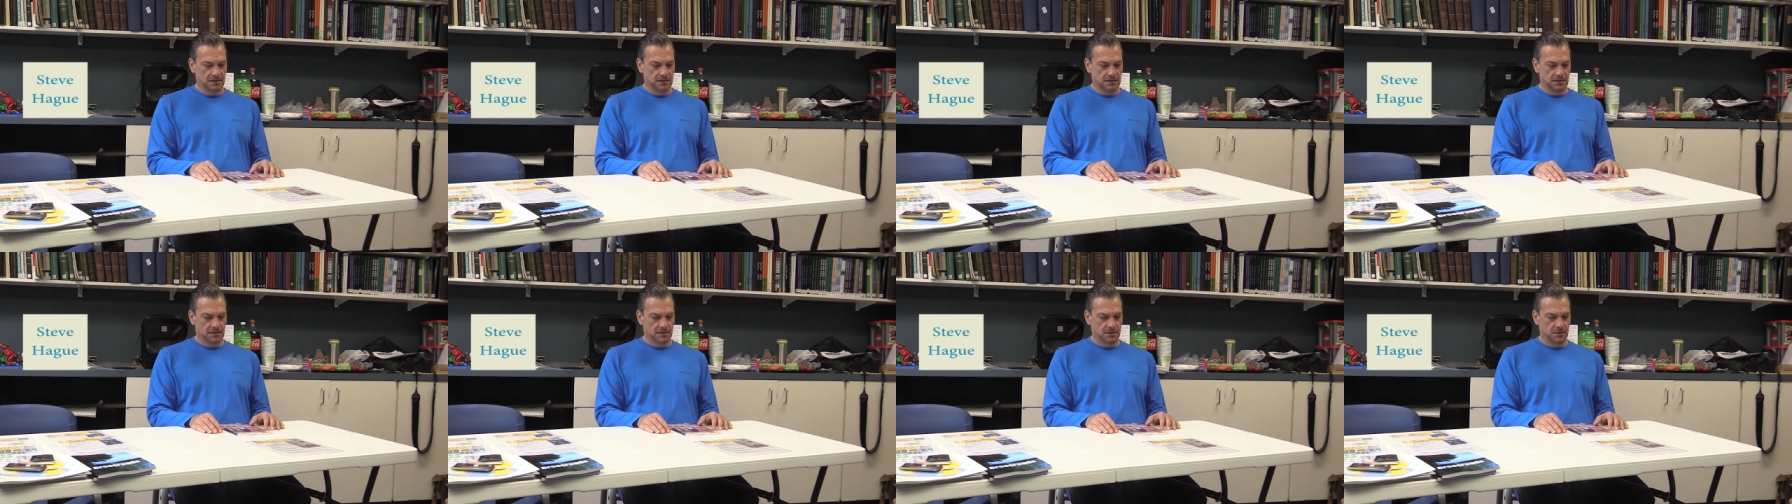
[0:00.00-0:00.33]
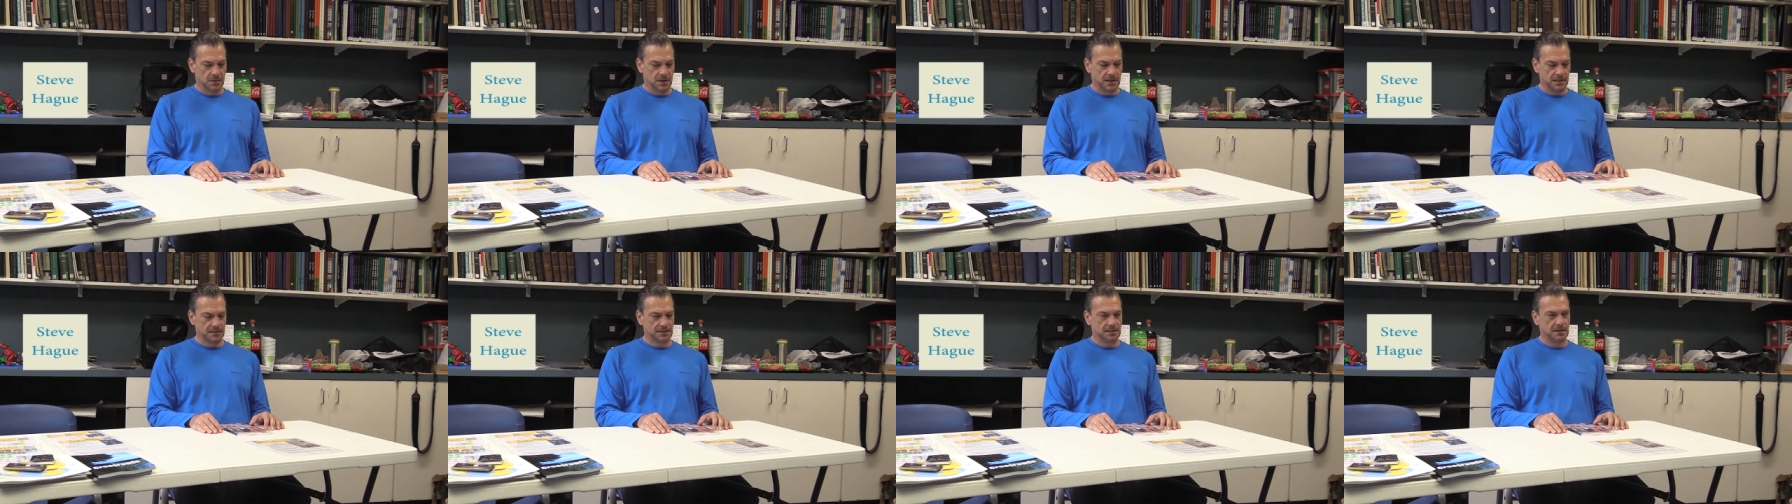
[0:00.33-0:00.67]

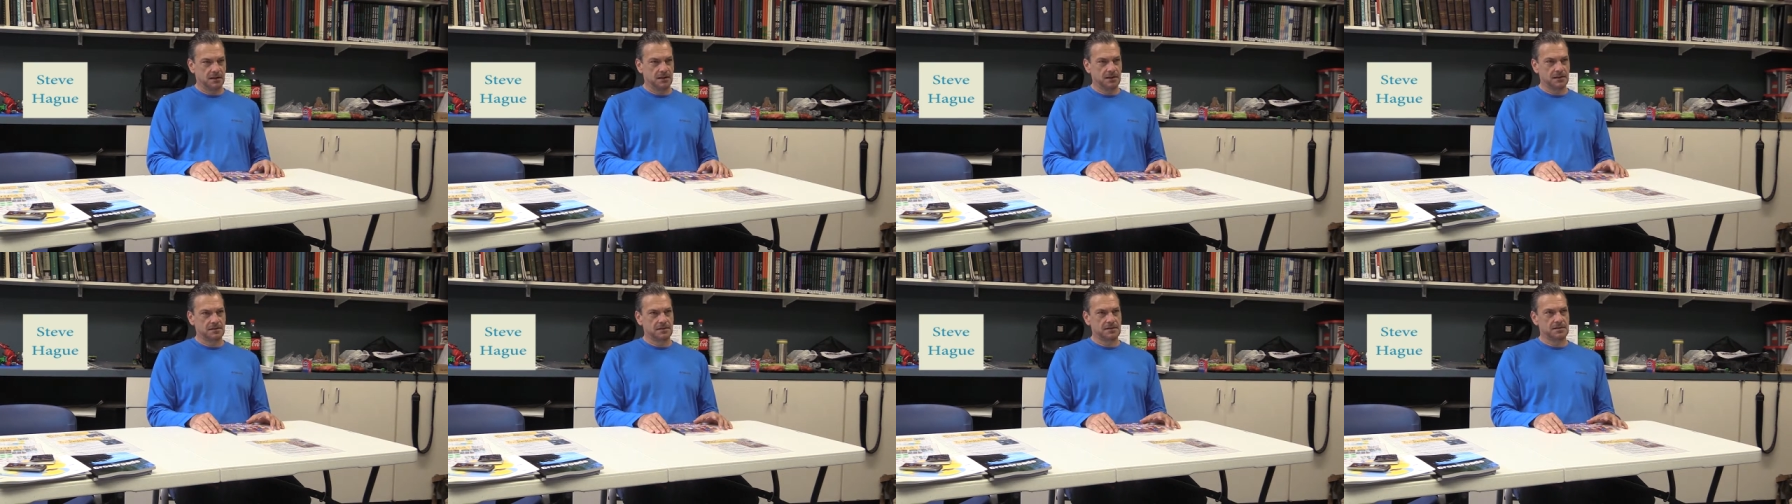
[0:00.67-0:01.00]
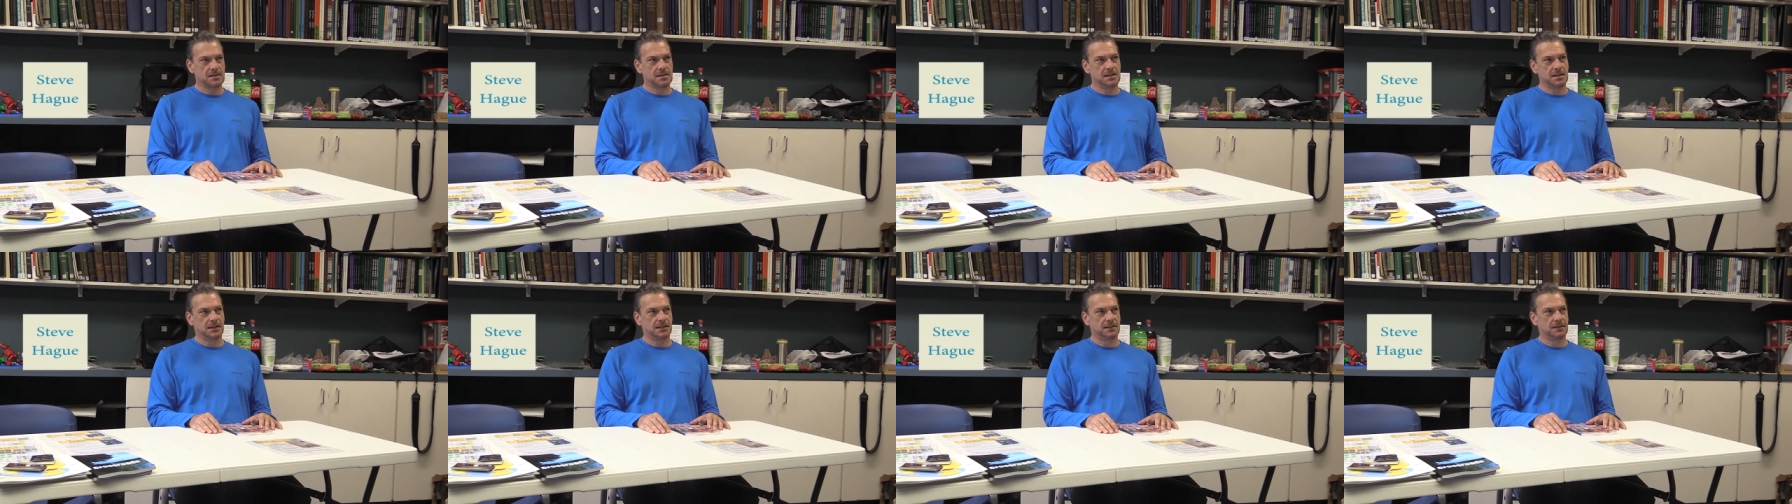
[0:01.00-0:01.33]
So I started to
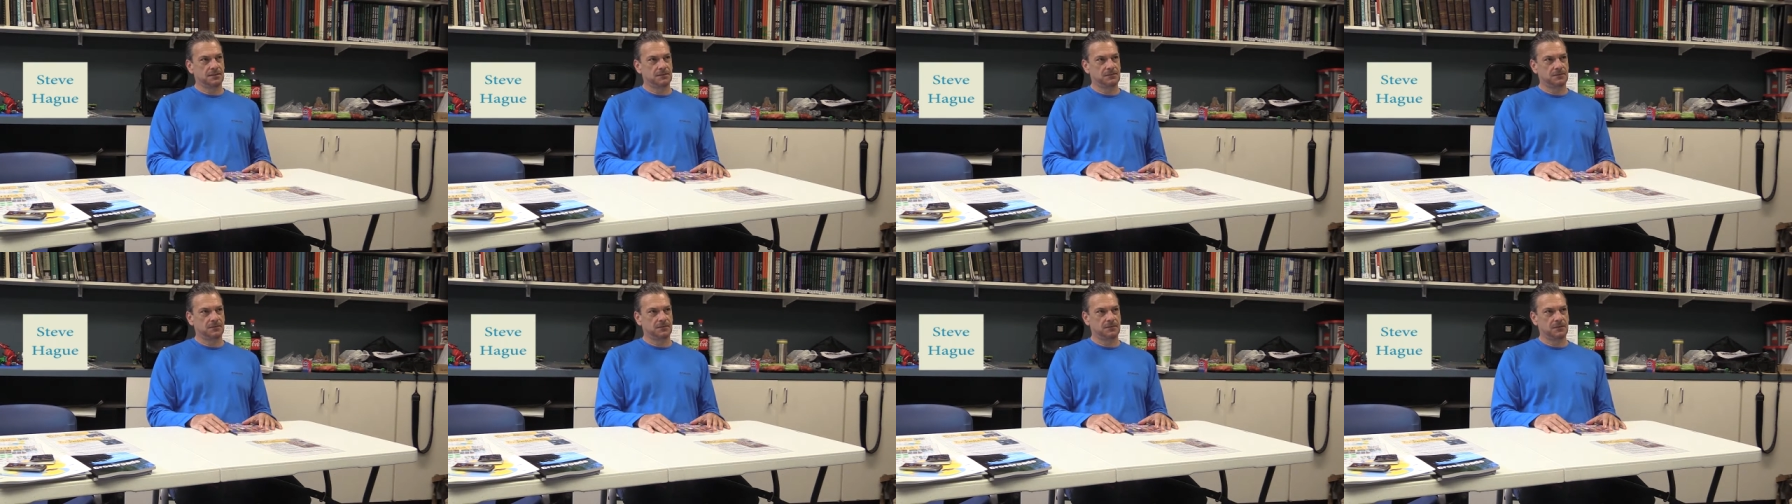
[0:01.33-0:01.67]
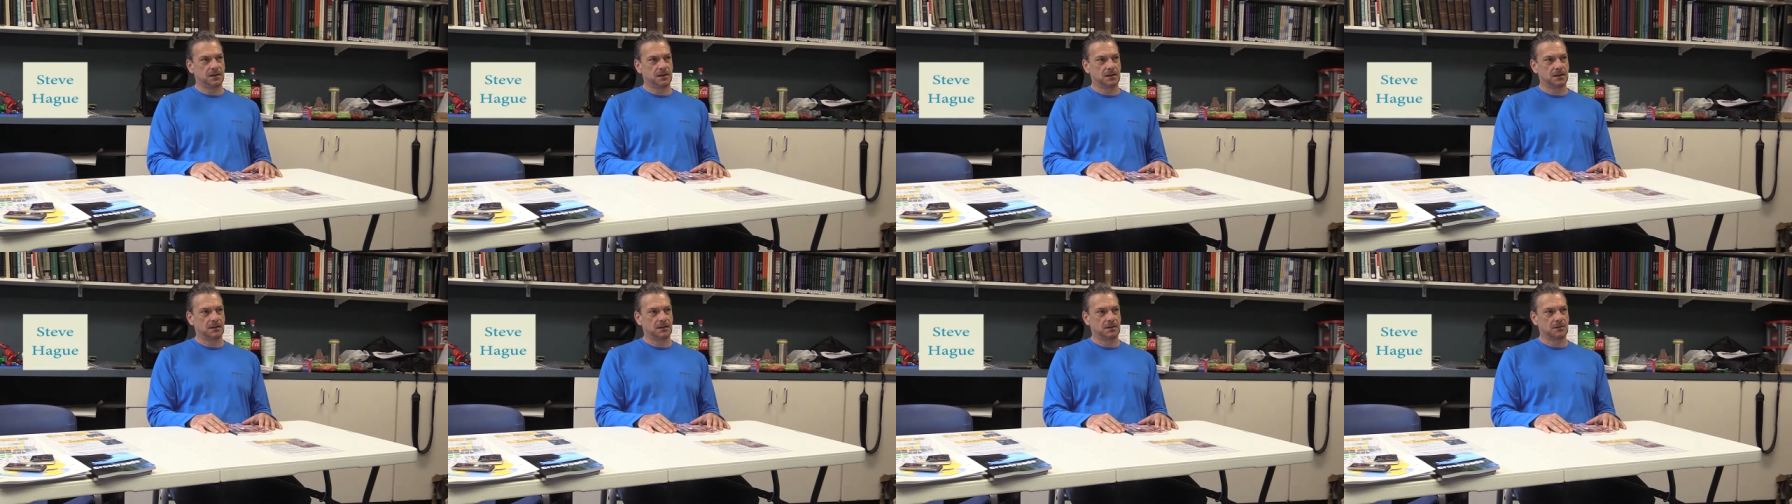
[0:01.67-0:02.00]
think of,
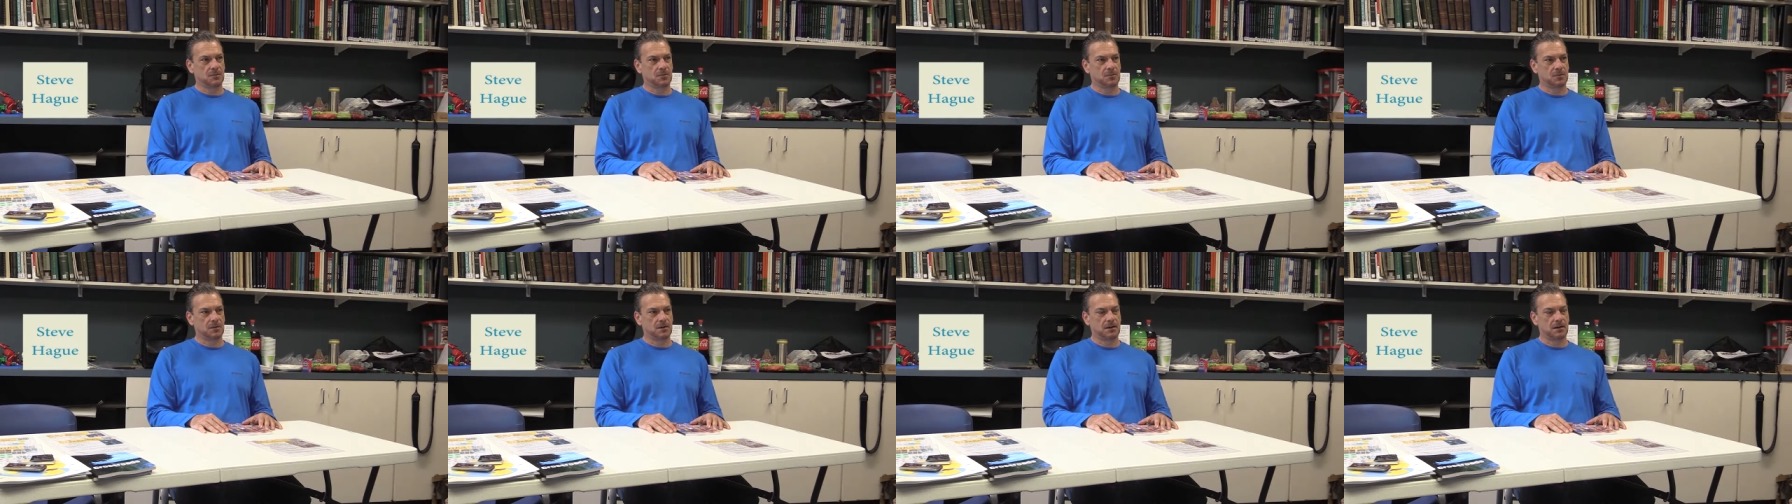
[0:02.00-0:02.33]
uh,